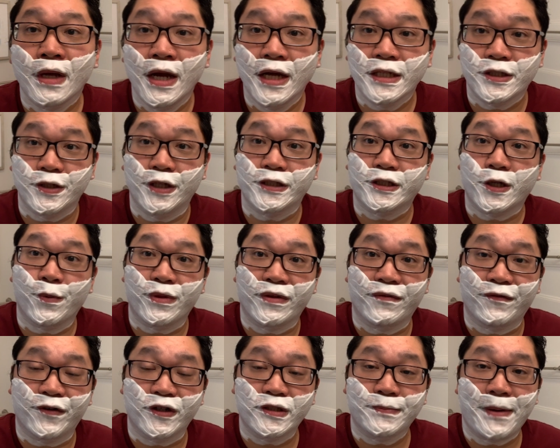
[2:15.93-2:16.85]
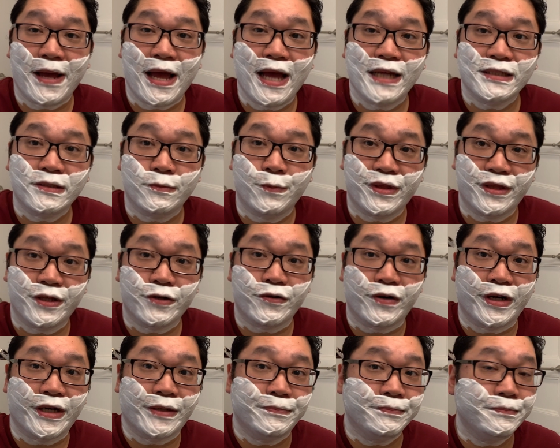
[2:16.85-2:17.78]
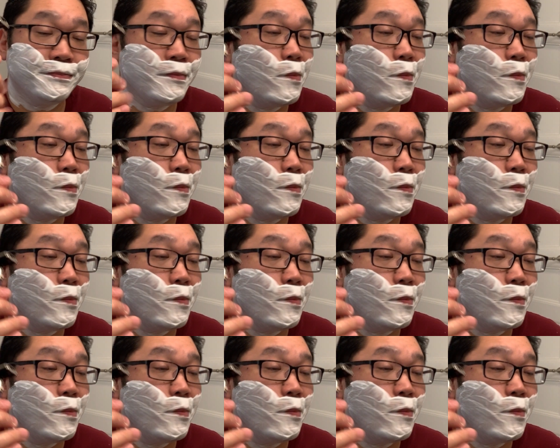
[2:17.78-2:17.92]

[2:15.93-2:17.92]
So let's go with the first pass with the grain.